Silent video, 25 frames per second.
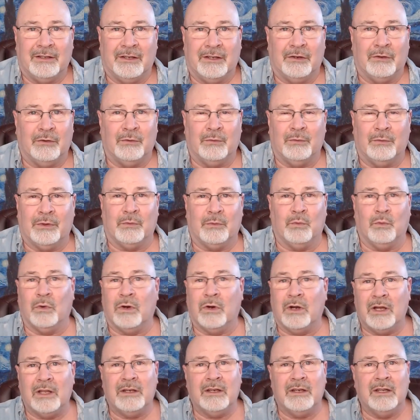with
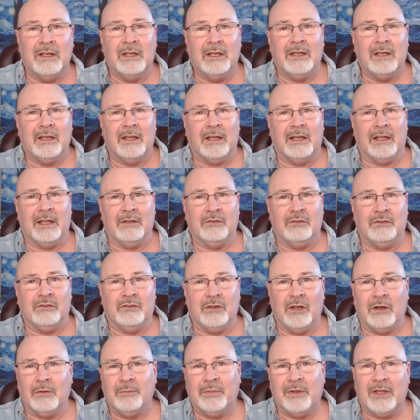one and
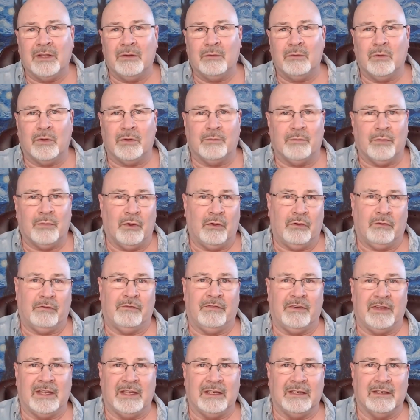jump in with both
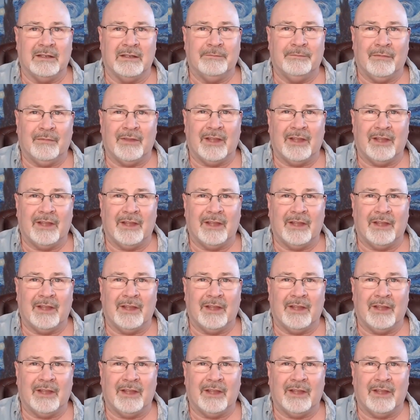feet.